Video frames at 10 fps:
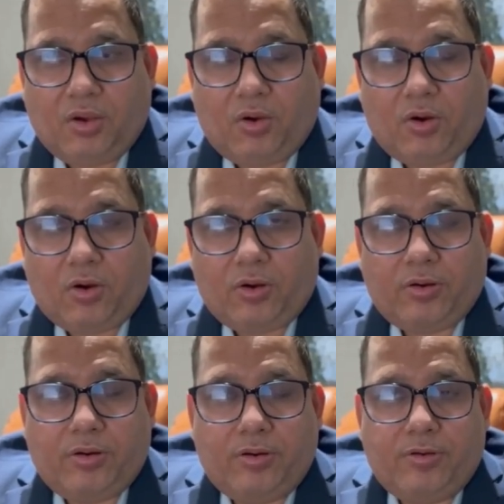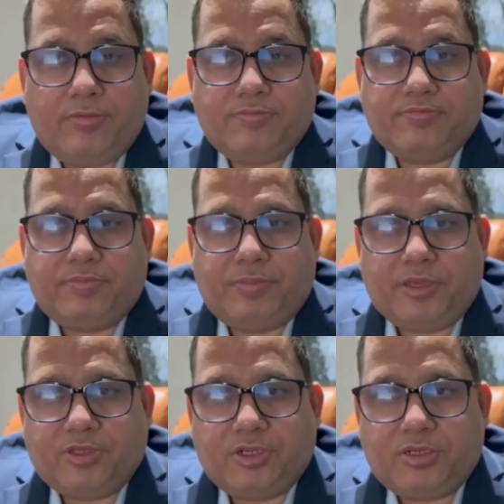or
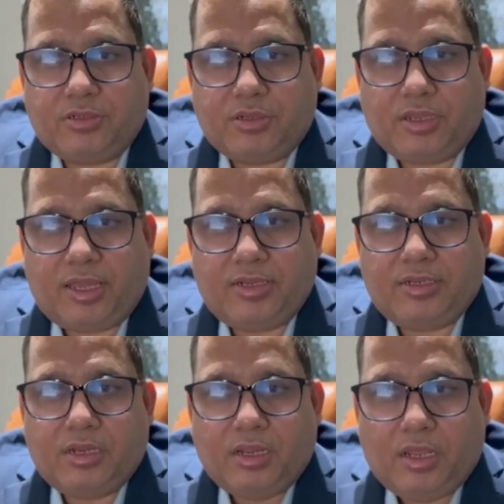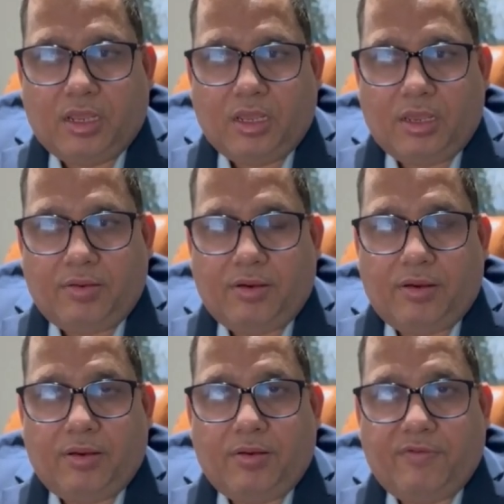patient can
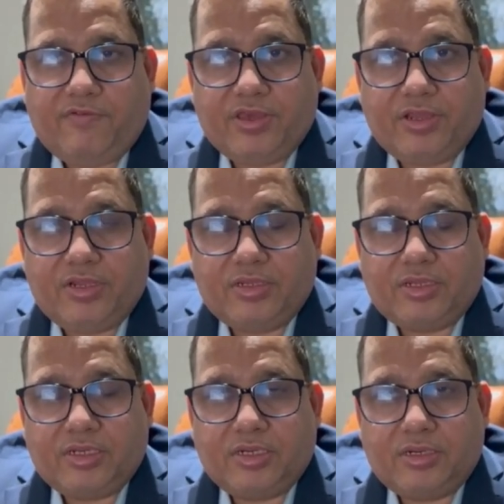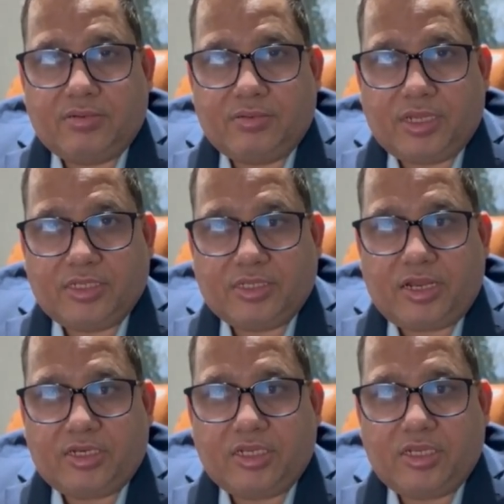feel the
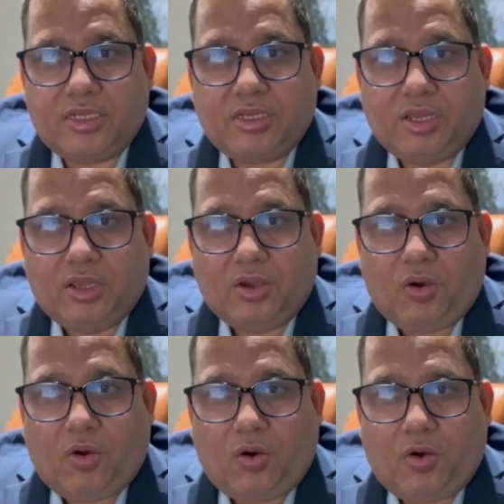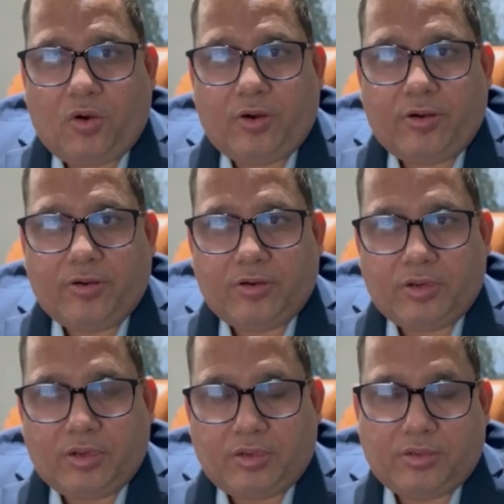anxiety, or
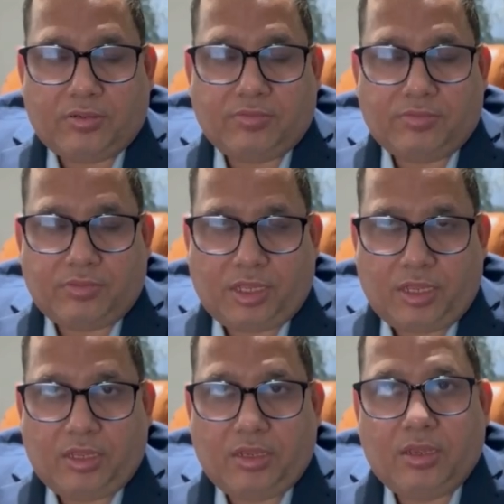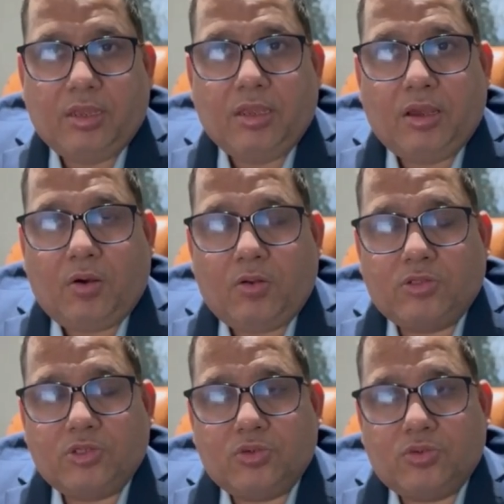they
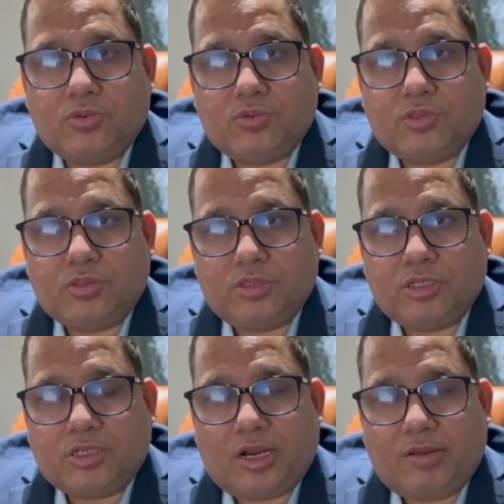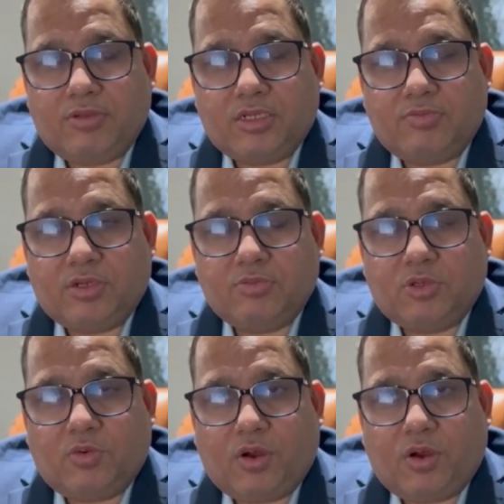also describe the symptoms of